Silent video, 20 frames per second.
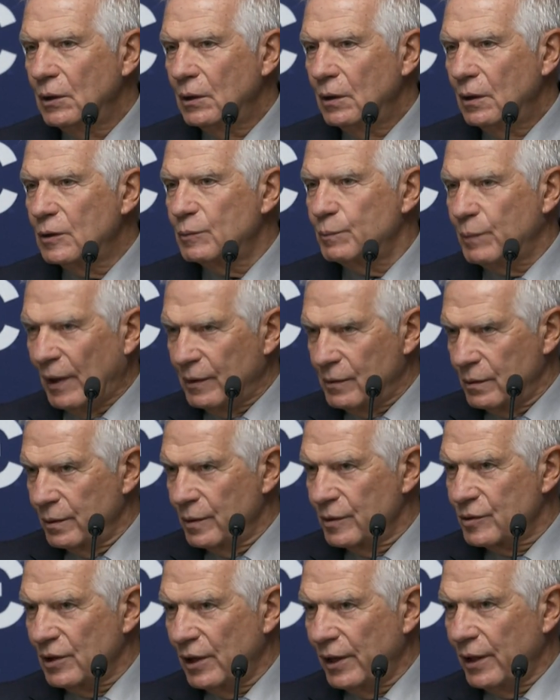is
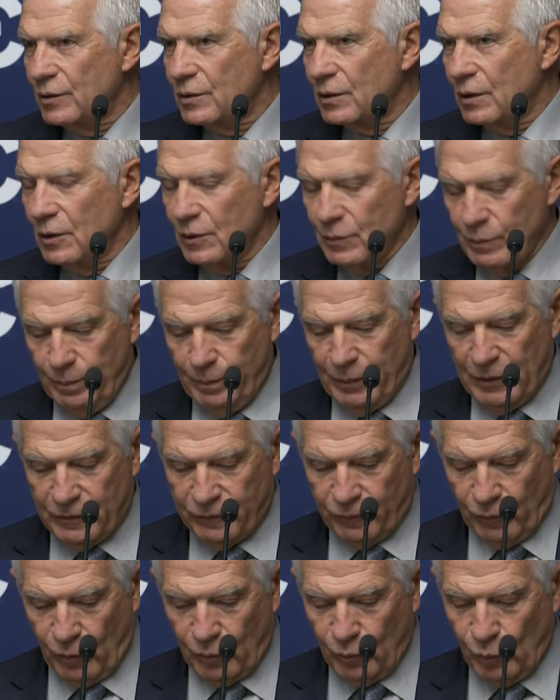President Zelensky's peace
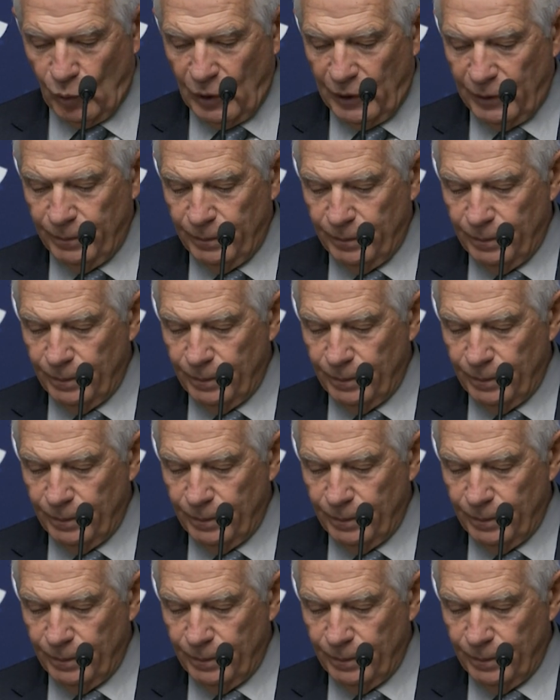formula.